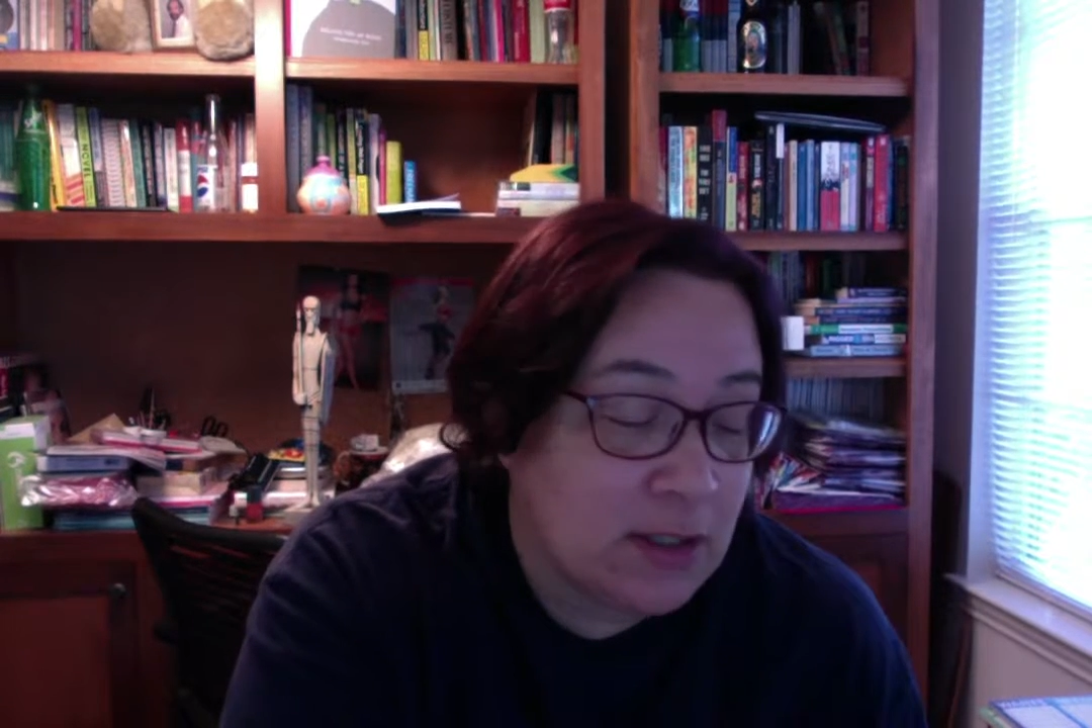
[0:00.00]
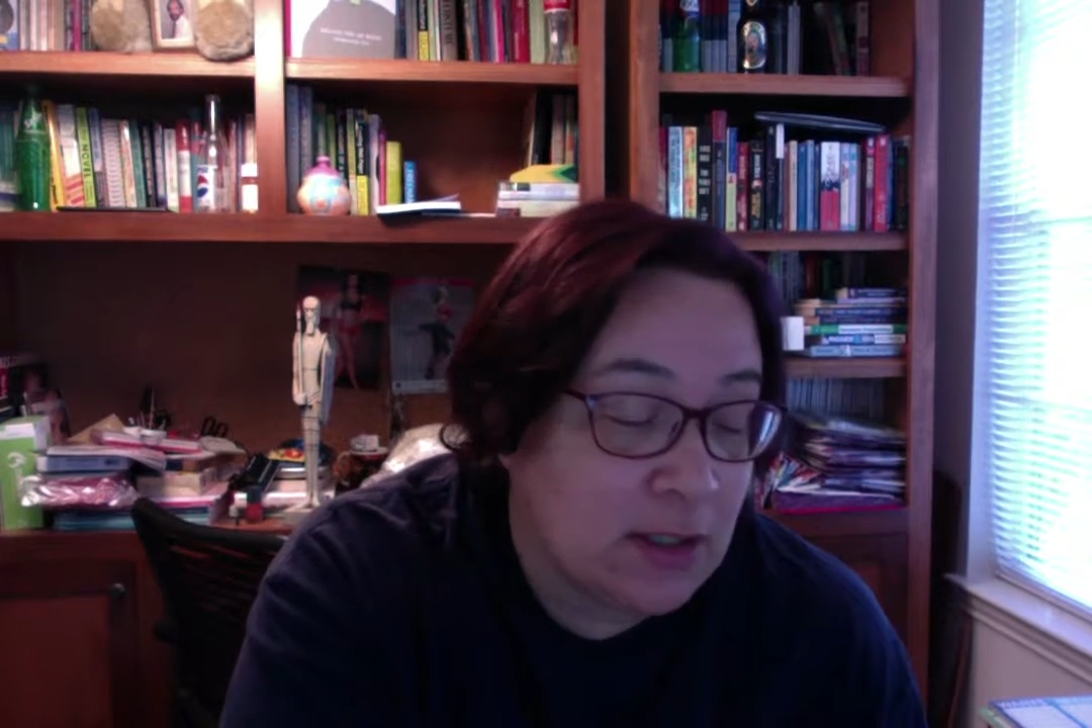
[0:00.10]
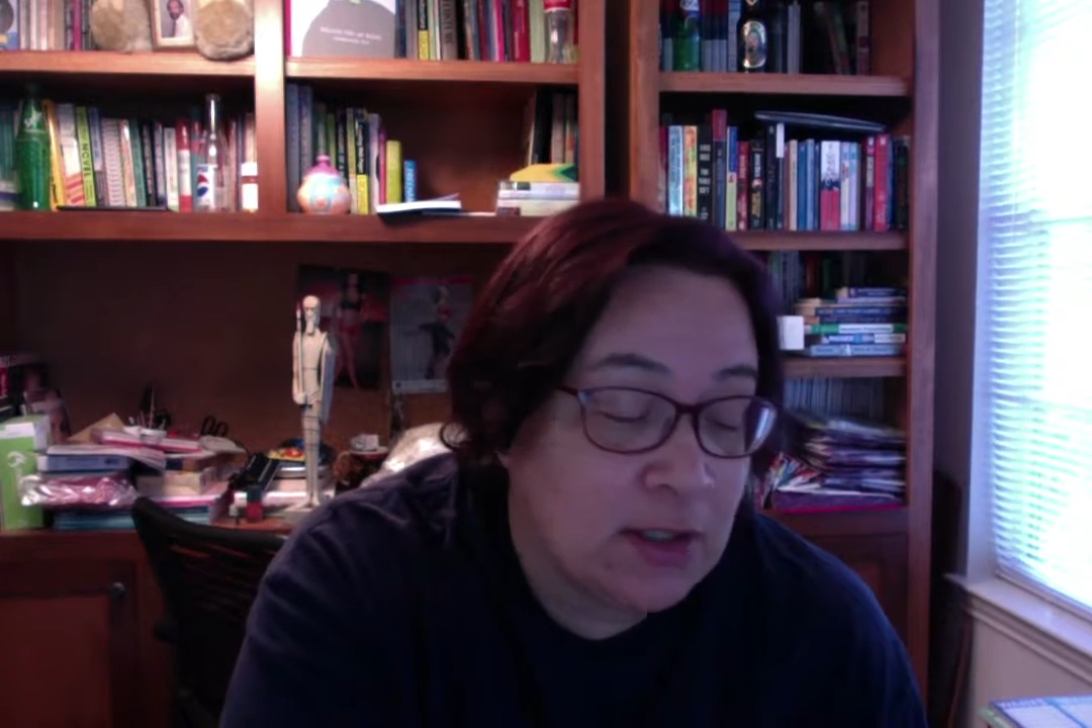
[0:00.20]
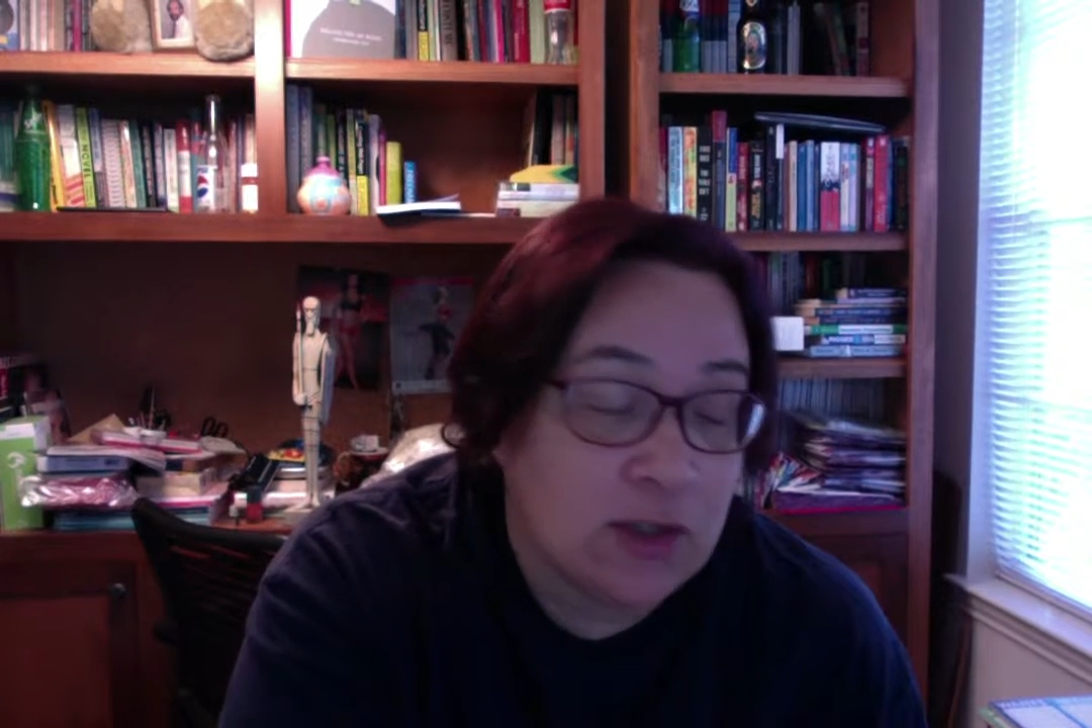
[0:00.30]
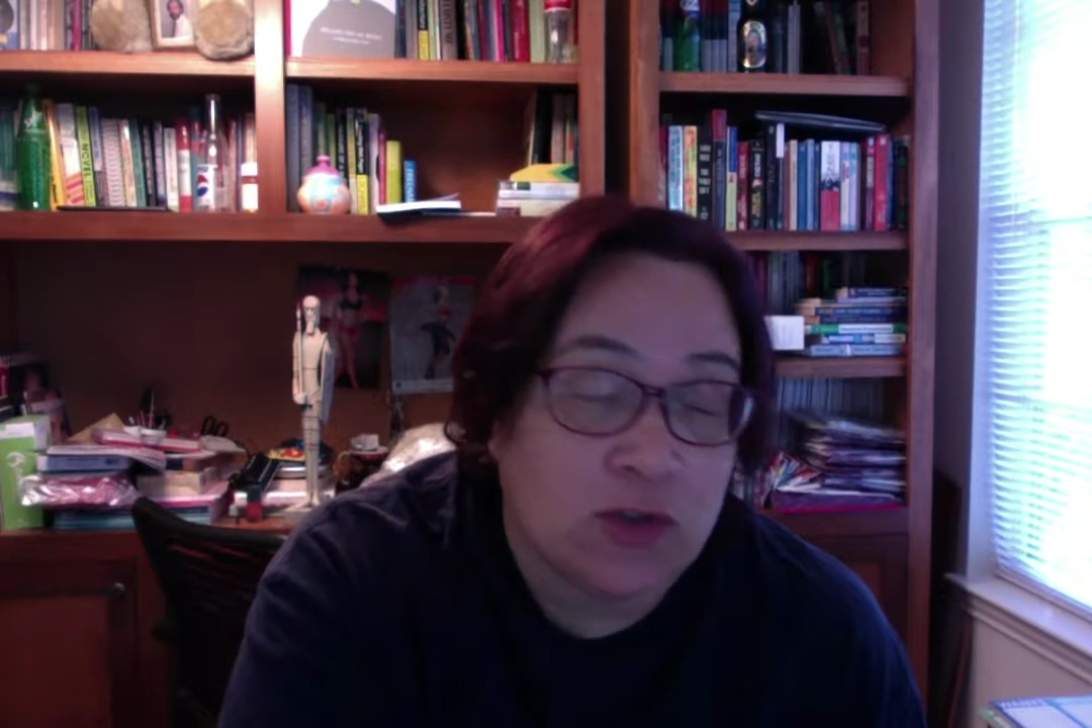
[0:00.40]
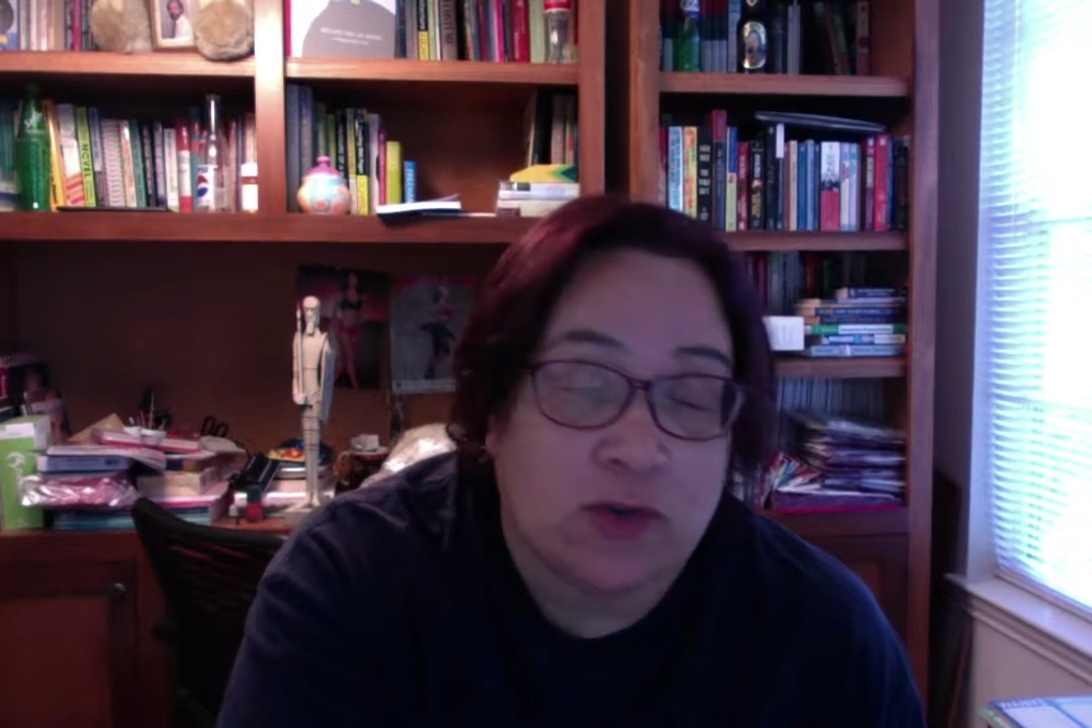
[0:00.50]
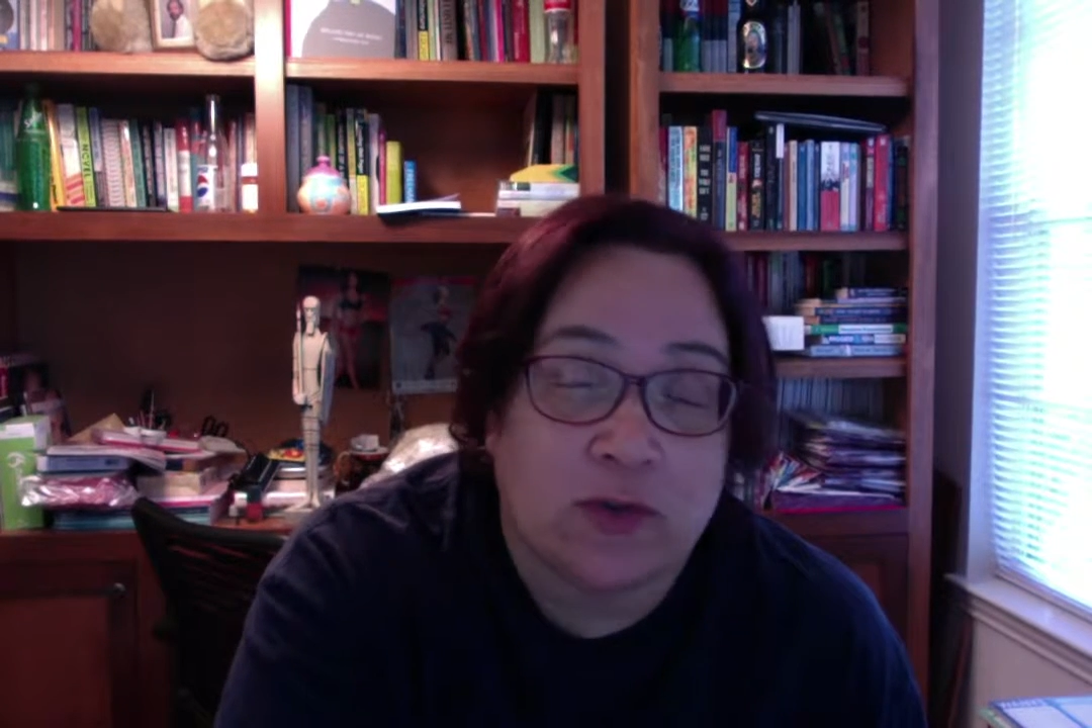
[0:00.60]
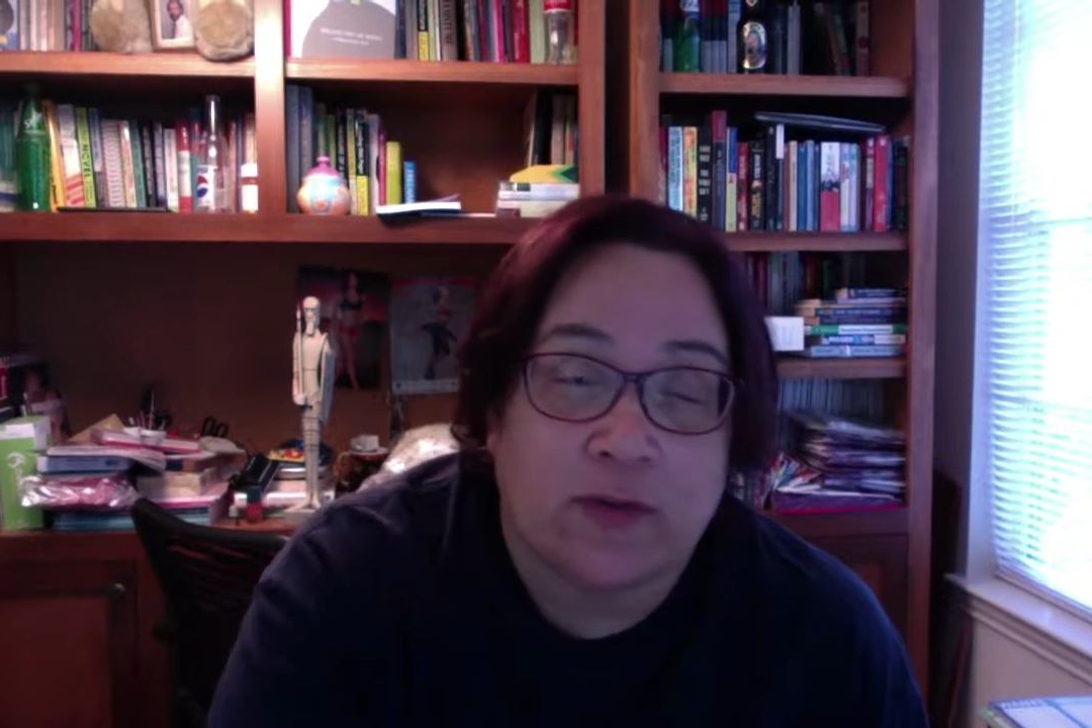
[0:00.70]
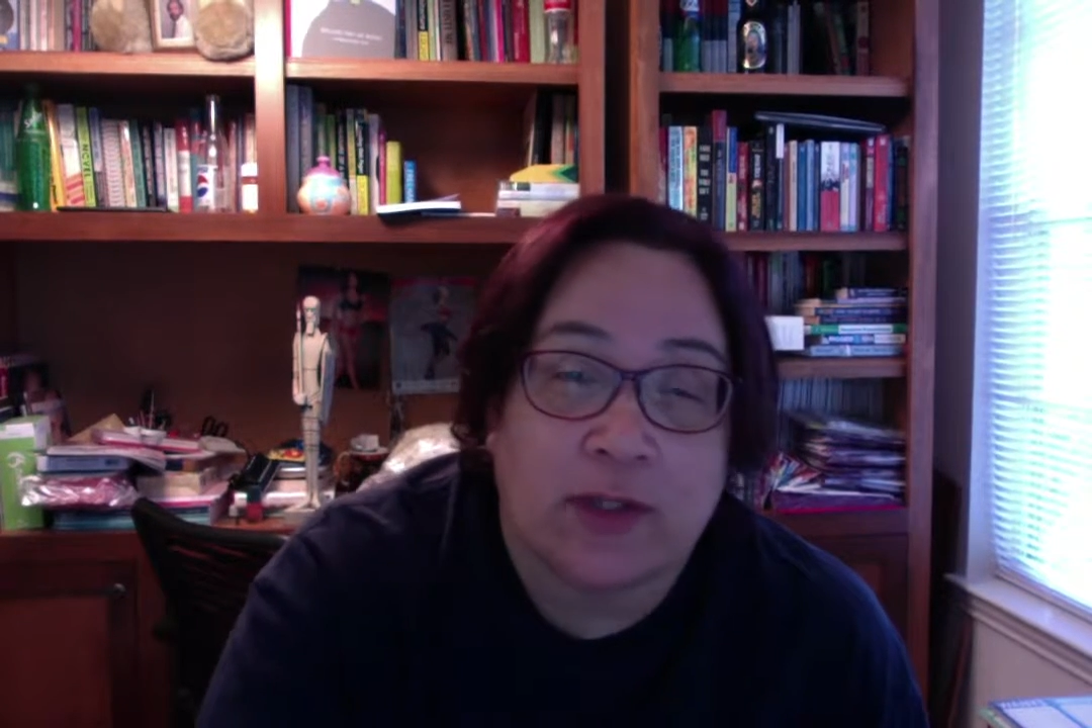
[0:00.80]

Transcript: It is a short